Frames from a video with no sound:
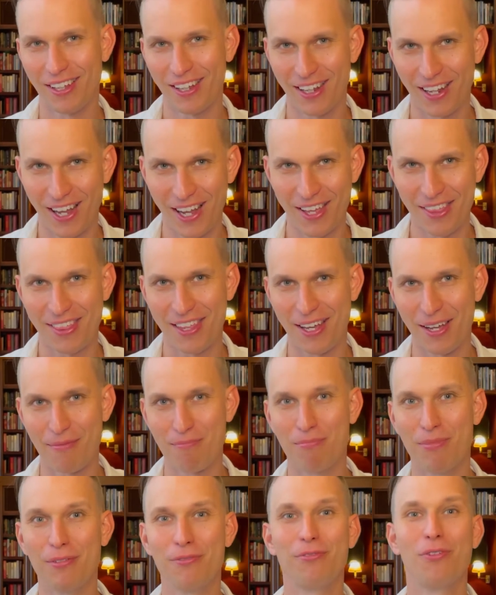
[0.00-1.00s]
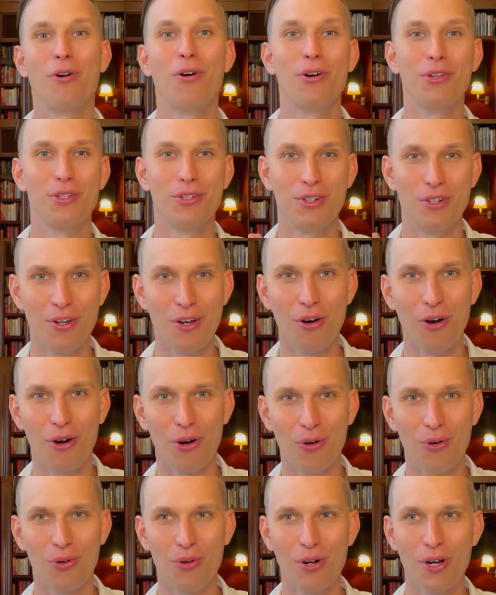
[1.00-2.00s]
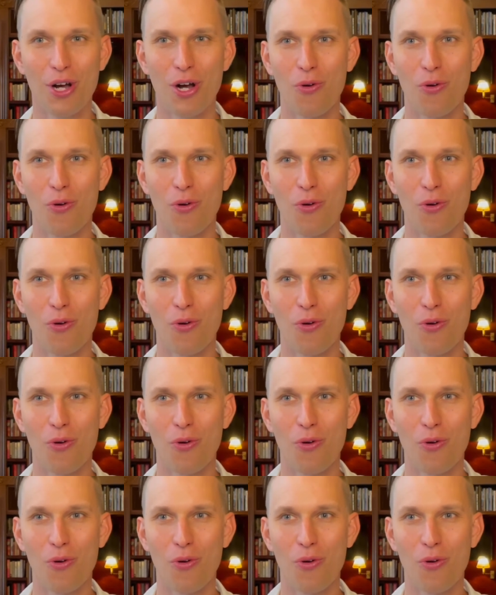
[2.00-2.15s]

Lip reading: like that before you know